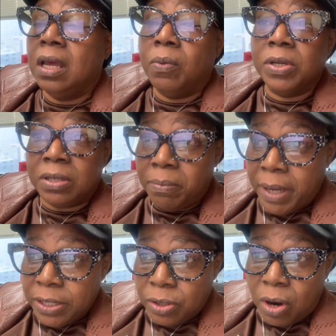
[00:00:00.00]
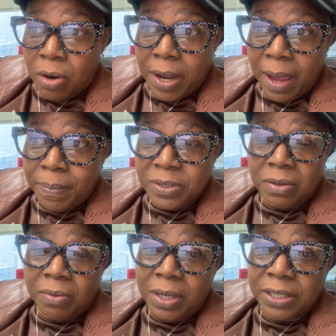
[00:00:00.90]
once a major hurt happens in
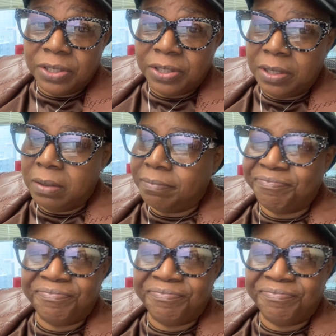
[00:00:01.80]
a relationship,